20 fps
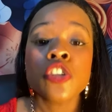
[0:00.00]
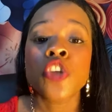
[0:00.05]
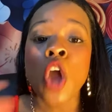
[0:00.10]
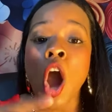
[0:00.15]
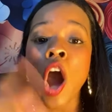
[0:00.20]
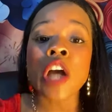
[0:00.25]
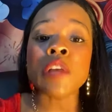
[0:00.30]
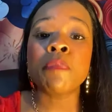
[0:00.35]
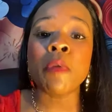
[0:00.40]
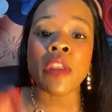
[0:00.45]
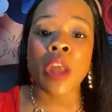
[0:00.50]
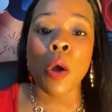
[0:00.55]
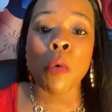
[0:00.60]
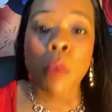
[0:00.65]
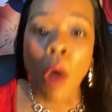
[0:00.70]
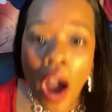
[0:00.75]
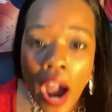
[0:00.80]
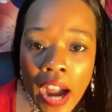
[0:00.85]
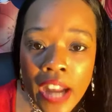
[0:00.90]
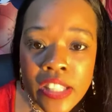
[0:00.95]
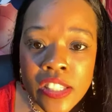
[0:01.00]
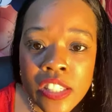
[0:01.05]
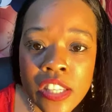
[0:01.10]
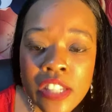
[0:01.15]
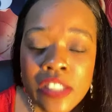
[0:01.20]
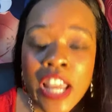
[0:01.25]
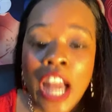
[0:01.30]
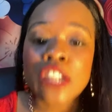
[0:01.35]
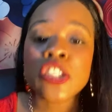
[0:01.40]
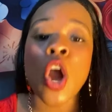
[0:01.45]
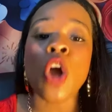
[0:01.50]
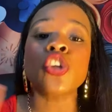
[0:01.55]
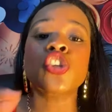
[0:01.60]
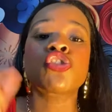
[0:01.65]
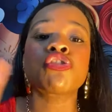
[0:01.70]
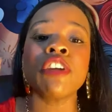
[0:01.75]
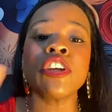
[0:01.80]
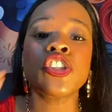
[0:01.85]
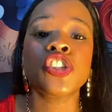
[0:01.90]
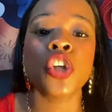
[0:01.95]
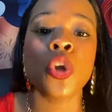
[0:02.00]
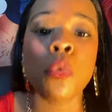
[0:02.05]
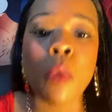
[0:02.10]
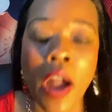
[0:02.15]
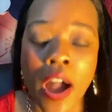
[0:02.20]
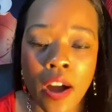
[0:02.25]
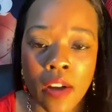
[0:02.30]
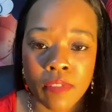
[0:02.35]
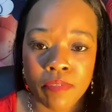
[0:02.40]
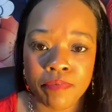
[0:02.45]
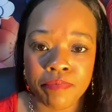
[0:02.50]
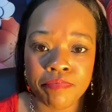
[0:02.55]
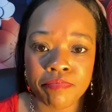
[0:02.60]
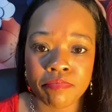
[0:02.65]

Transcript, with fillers: Those be the ones that don't treat you well.